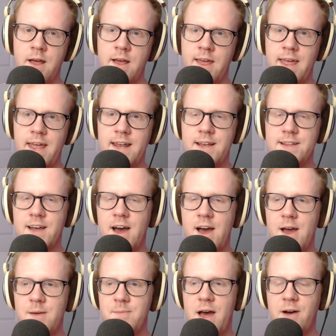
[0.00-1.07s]

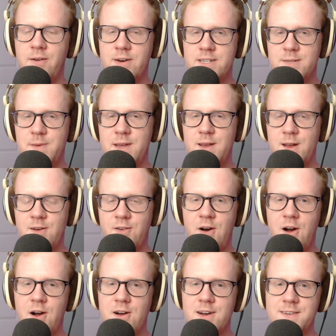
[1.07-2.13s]
Anytime
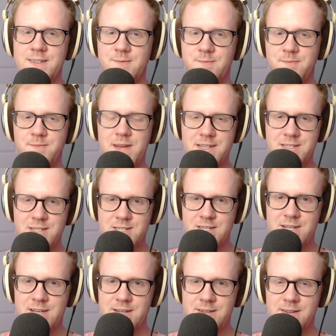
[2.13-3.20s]
LSPDFR is
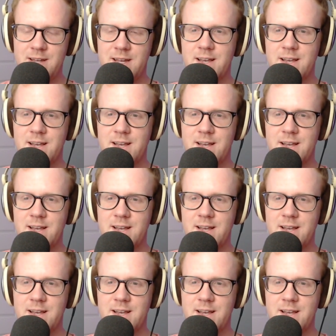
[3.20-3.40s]
mentioned